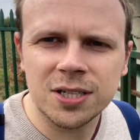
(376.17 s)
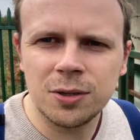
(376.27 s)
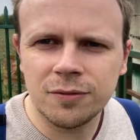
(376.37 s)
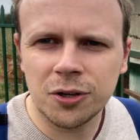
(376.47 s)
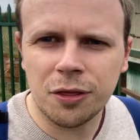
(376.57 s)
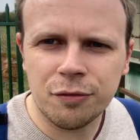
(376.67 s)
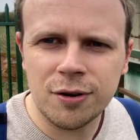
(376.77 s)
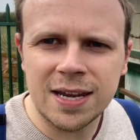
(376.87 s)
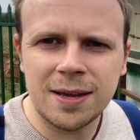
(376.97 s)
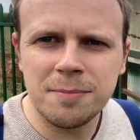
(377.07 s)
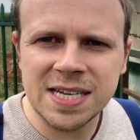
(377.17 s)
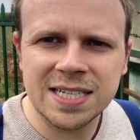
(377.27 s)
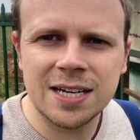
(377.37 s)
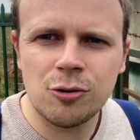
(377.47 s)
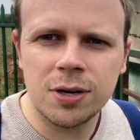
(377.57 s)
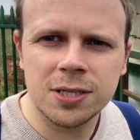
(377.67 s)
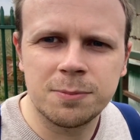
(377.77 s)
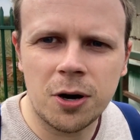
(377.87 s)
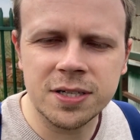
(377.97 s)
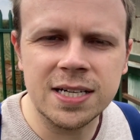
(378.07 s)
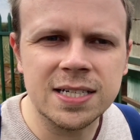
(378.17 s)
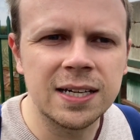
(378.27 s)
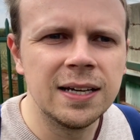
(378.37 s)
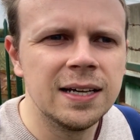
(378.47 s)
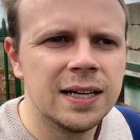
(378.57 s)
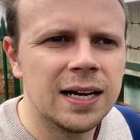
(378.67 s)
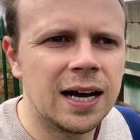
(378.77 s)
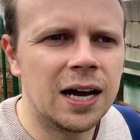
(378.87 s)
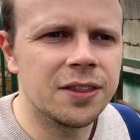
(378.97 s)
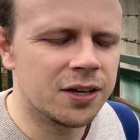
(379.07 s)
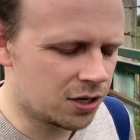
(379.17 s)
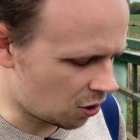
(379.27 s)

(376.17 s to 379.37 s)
So you've got 3 mysterious bodies that